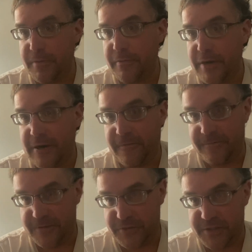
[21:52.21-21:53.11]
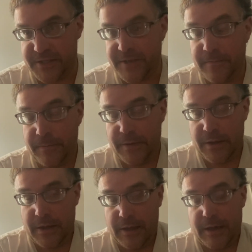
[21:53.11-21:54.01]
about efficiency.
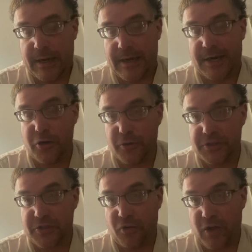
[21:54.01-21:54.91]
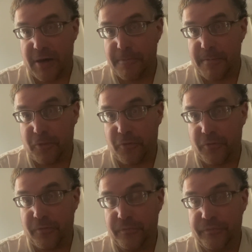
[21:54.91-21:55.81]
And I noticed a lot of people